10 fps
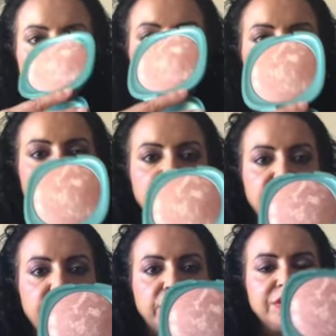So
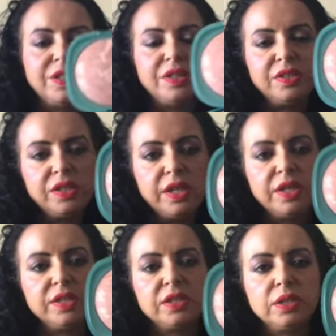therefore, this
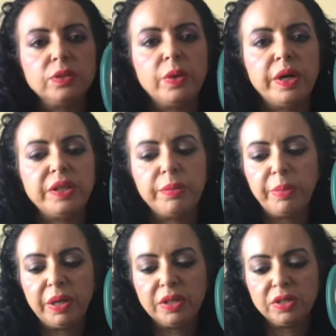is quite the big